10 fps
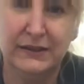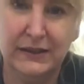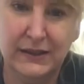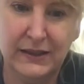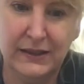
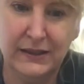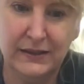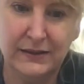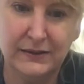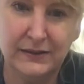
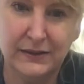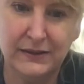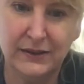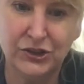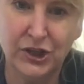is
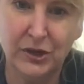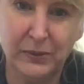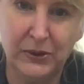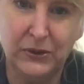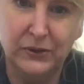the sugar
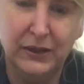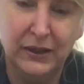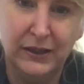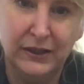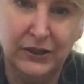bowl,
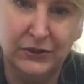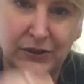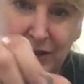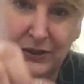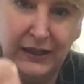cute
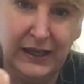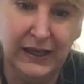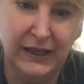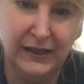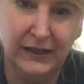little
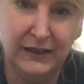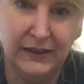lid